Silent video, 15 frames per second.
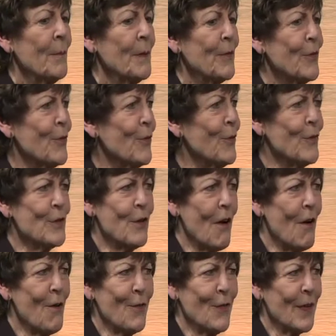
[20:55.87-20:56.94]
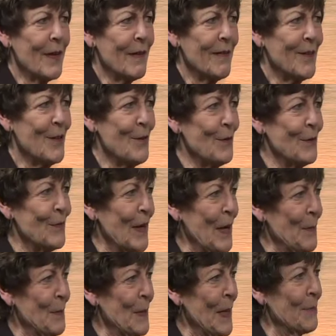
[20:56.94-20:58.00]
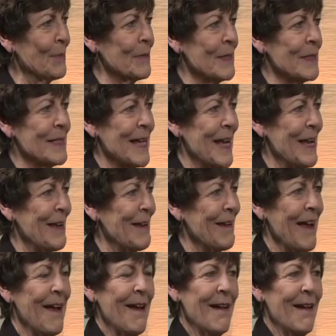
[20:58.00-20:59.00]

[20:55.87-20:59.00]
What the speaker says: But through photography, you invite people to take,